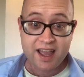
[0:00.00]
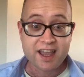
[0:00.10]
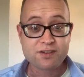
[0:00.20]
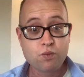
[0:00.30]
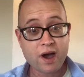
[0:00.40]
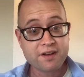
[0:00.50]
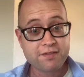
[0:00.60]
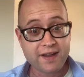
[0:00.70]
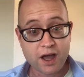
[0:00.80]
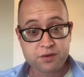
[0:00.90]
is one
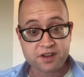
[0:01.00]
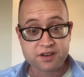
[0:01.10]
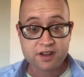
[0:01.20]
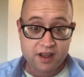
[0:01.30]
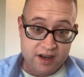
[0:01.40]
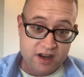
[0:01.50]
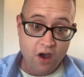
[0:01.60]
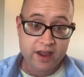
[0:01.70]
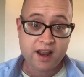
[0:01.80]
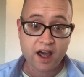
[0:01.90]
thousand
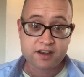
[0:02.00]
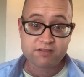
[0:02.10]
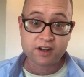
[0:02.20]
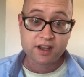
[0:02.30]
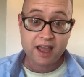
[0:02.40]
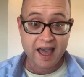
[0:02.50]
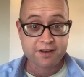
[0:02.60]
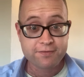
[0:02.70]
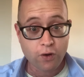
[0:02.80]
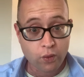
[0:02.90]
nine hundred
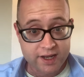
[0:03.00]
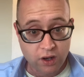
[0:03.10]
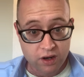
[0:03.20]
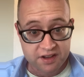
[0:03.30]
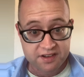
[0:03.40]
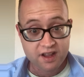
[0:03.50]
and forty dollars.